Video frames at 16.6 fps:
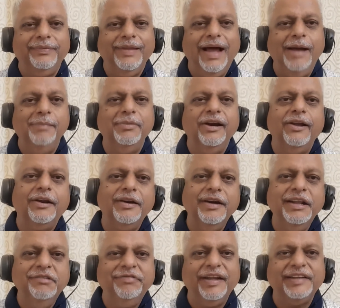I'm a
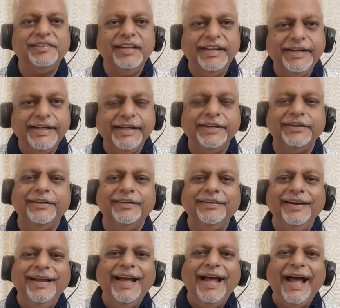learning facilitator
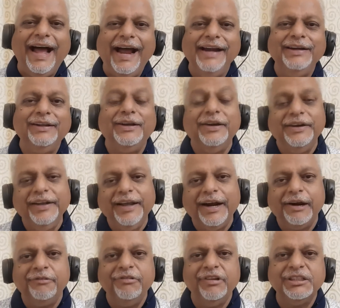and career
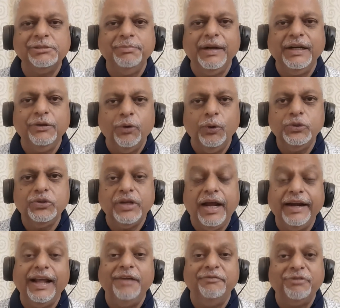advancement coach,
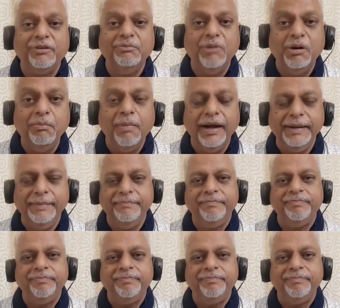and I'm from Mumbai.